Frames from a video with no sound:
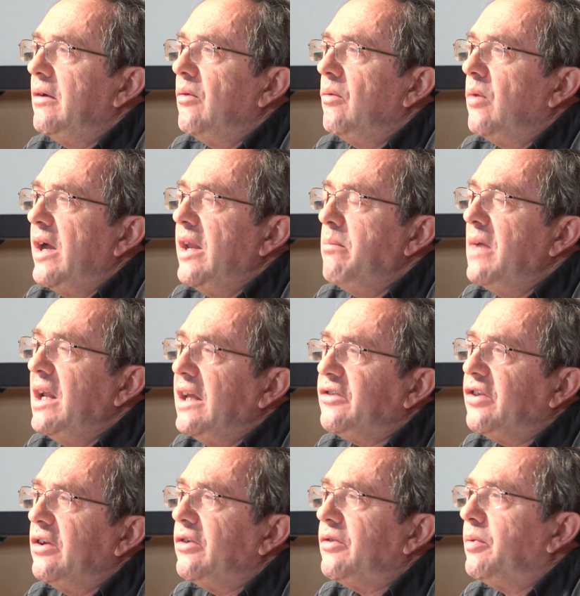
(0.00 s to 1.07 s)
When
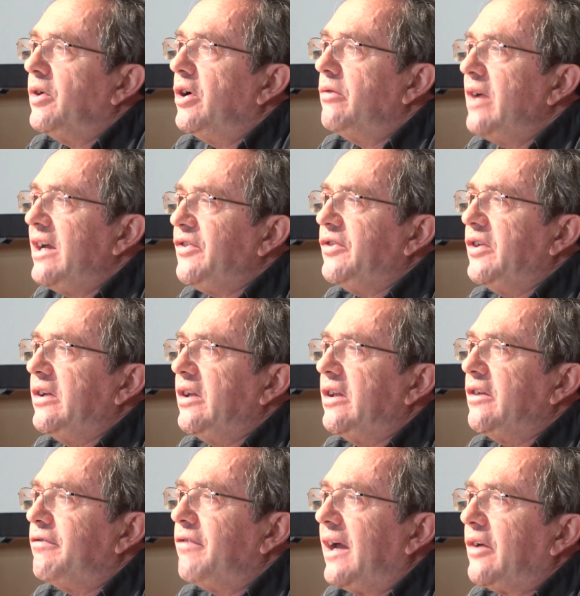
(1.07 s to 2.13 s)
militants were arrested in
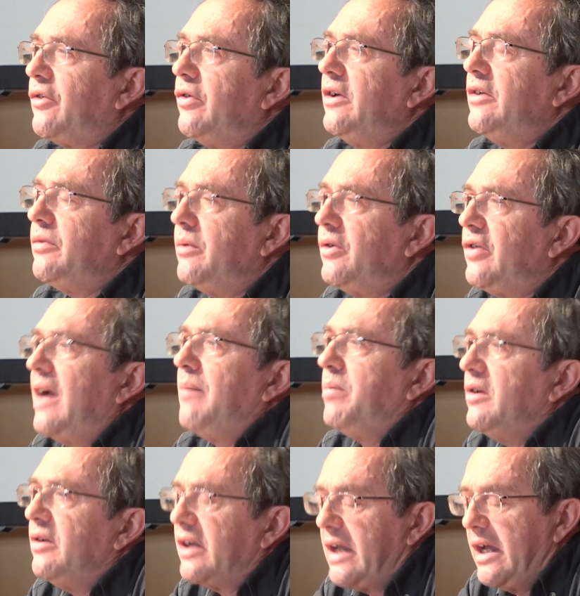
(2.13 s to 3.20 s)
the factories, which
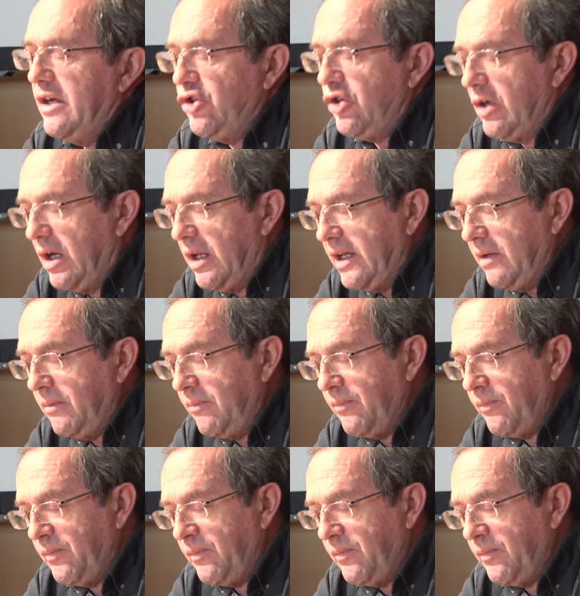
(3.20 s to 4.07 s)
happened occasionally,